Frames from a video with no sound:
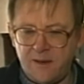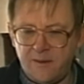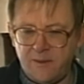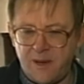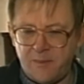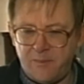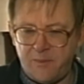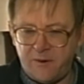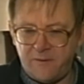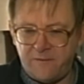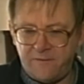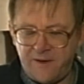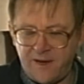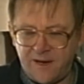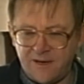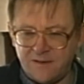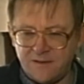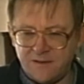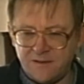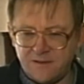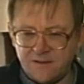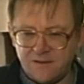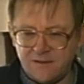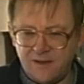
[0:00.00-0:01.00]

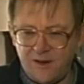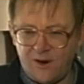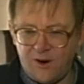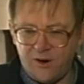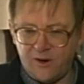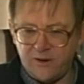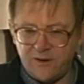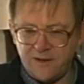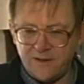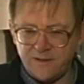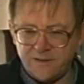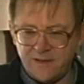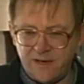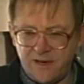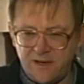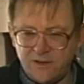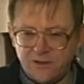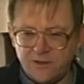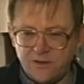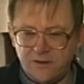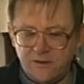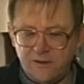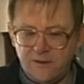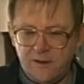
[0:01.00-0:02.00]
perfected the
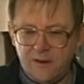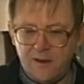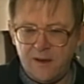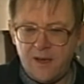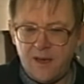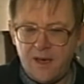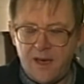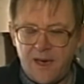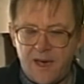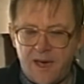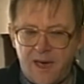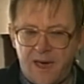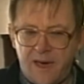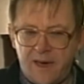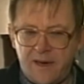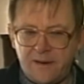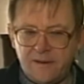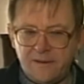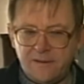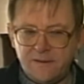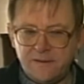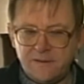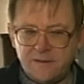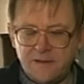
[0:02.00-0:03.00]
organization,
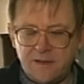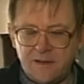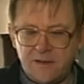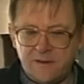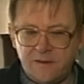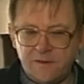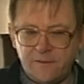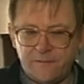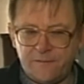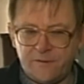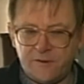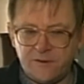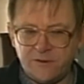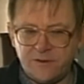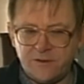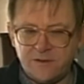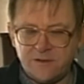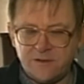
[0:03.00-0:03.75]
and the first